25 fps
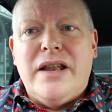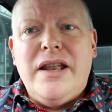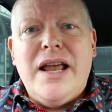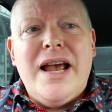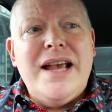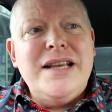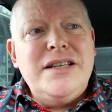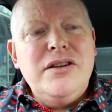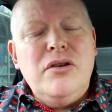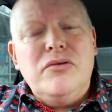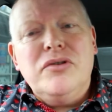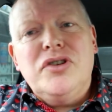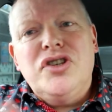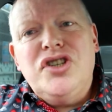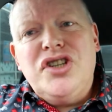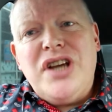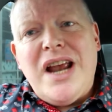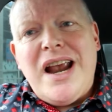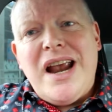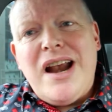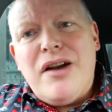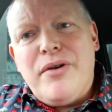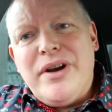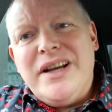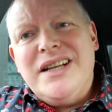That is not
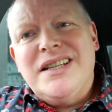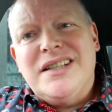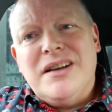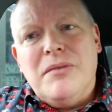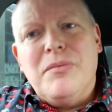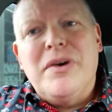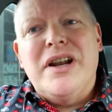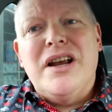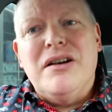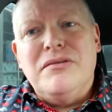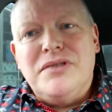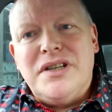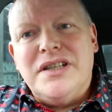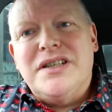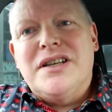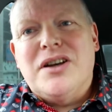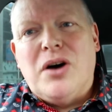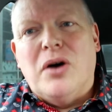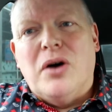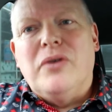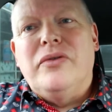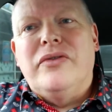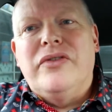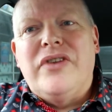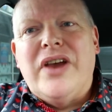sharing someone else's
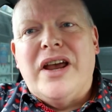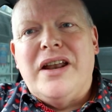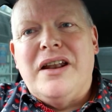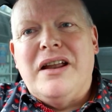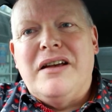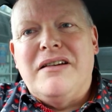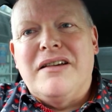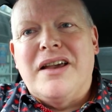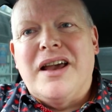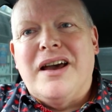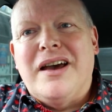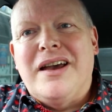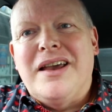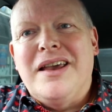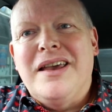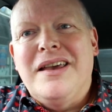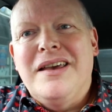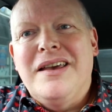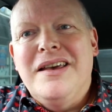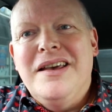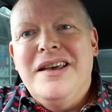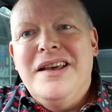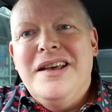content, okay?